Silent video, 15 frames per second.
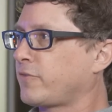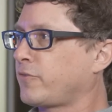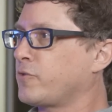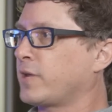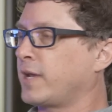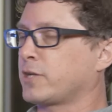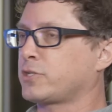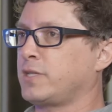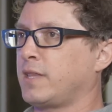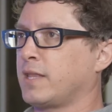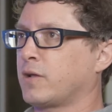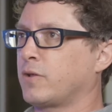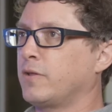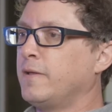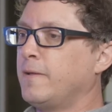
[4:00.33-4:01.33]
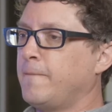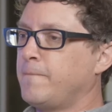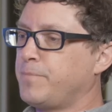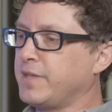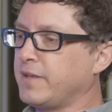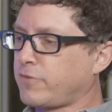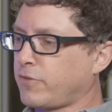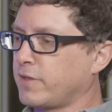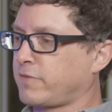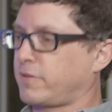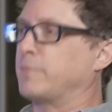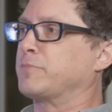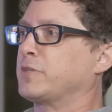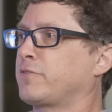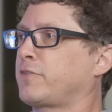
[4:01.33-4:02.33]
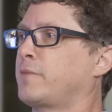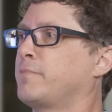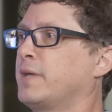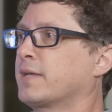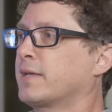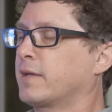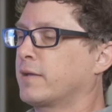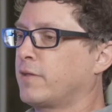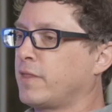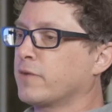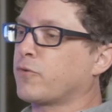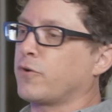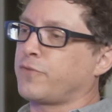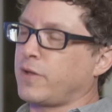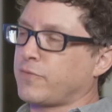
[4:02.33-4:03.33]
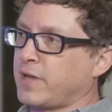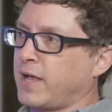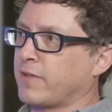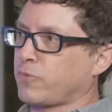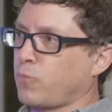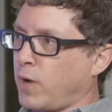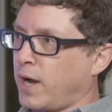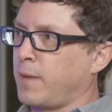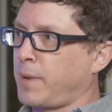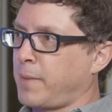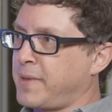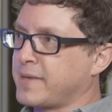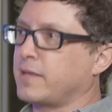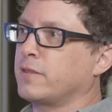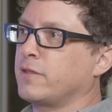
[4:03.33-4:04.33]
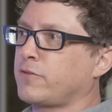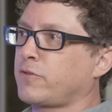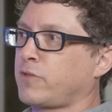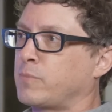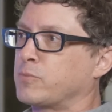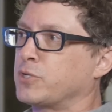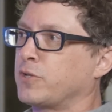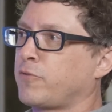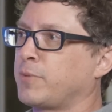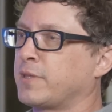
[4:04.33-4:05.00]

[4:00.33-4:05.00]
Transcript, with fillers: So you can actually like these are the assumptions I'm making. And then of course you have to ask why am I making these assumptions?